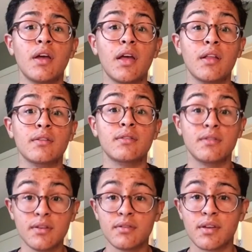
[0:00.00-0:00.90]
and
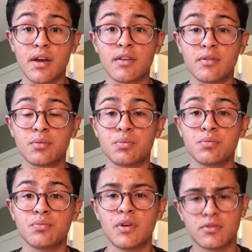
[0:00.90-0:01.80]
cis guys,
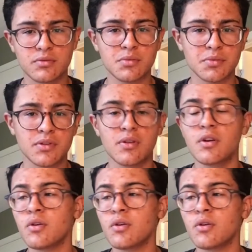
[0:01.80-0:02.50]
assumably,